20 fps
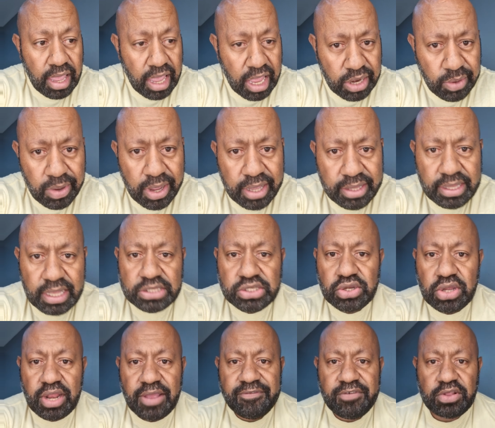Anyway,
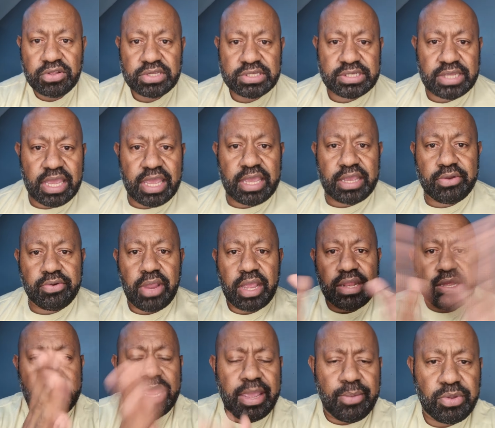that's all I've got to say.
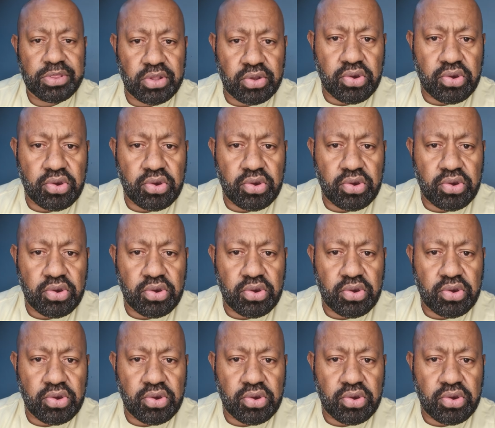Great game with